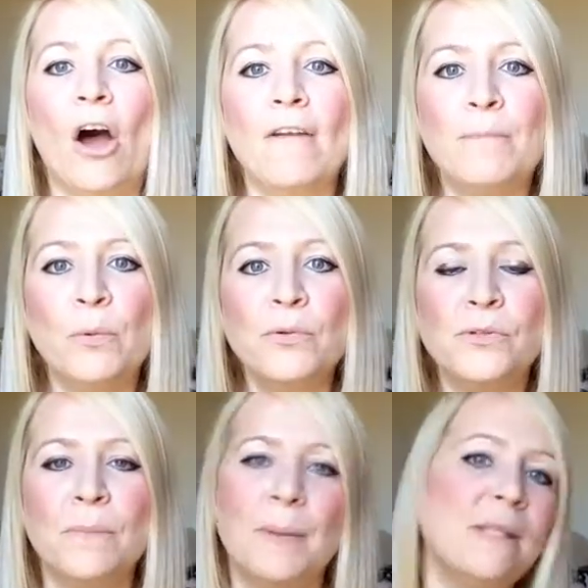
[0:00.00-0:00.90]
I've bought
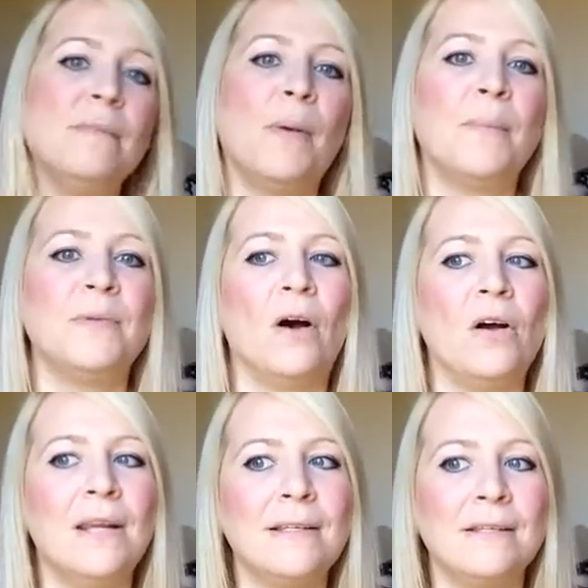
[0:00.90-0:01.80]
some bits and bobs that
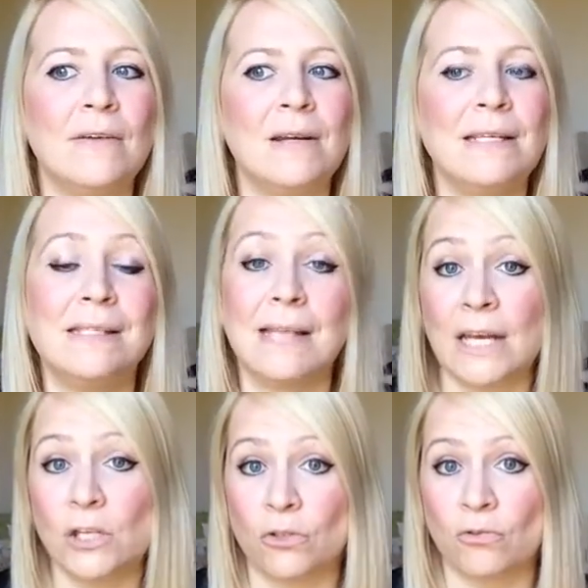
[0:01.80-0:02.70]
aren't necessarily
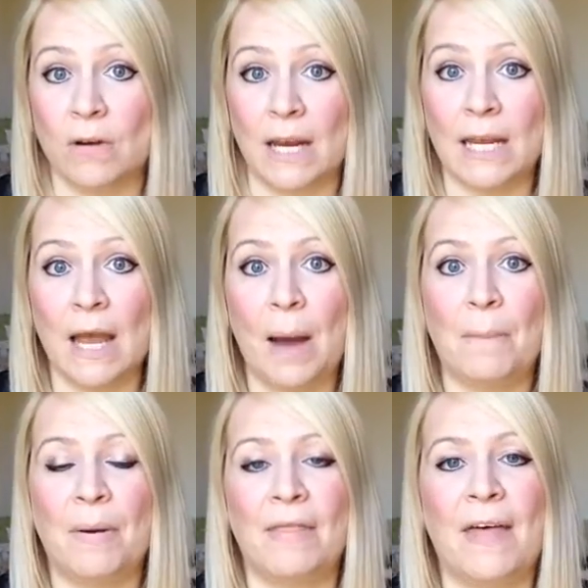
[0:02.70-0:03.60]
stationery,
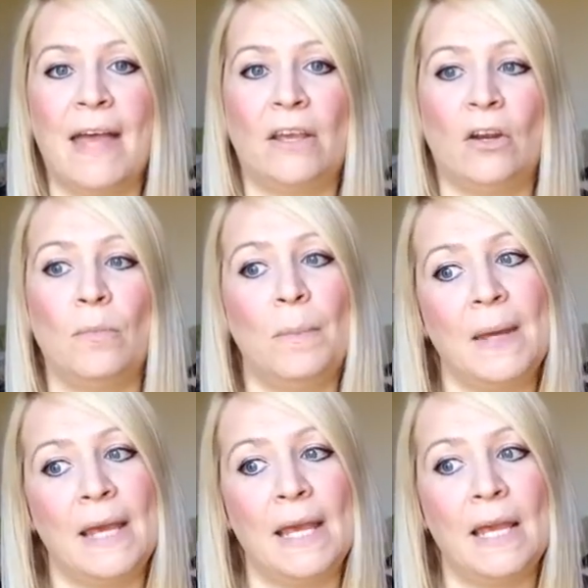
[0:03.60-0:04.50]
but they're going to
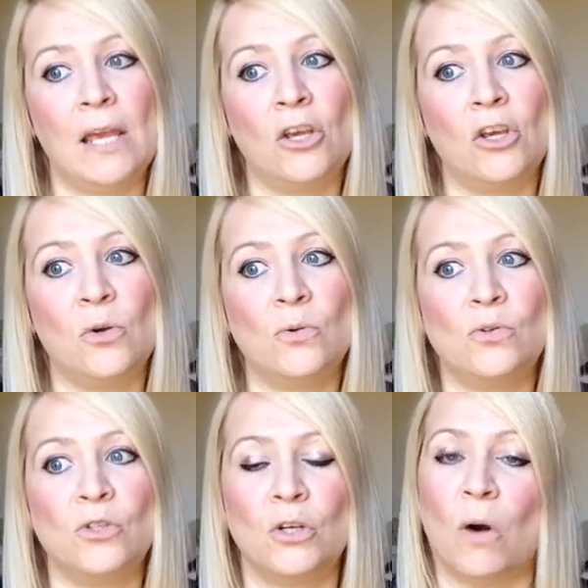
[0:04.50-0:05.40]
be
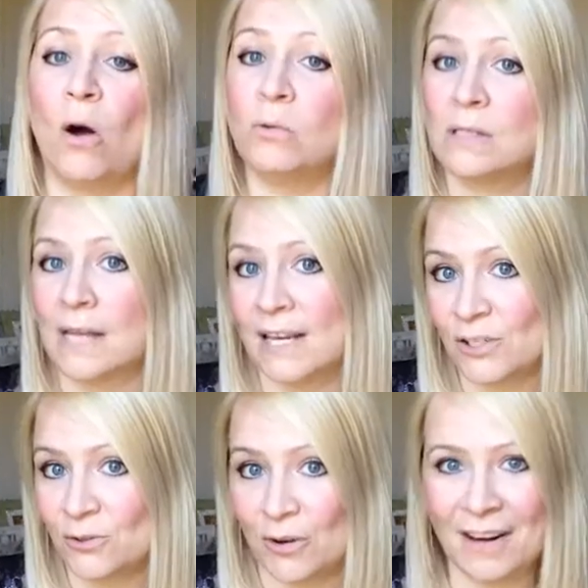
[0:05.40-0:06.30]
used to hold
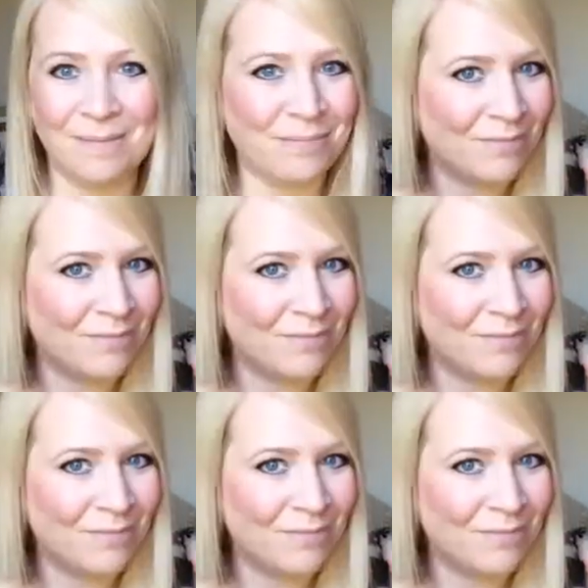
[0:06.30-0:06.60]
stationery.